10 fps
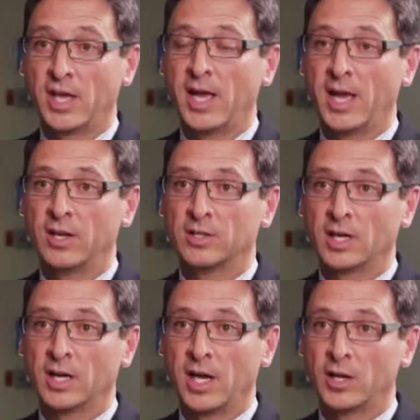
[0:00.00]

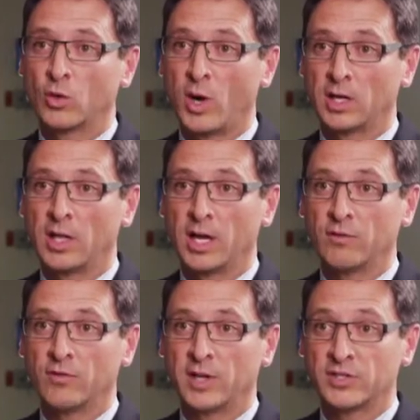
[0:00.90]
and quite a lot
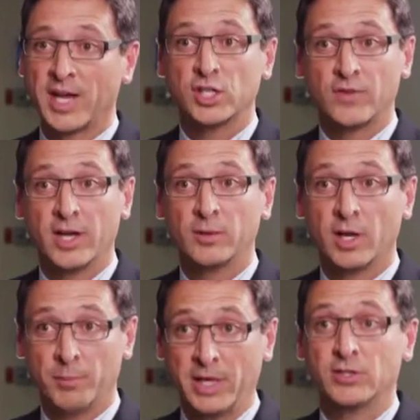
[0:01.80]
of satisfied
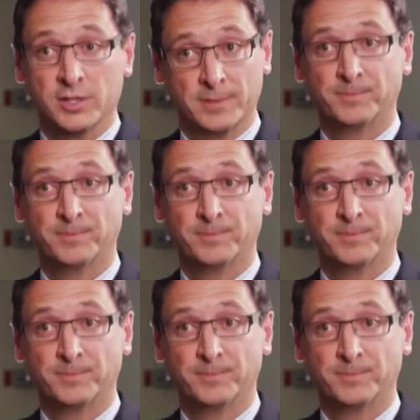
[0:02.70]
patients.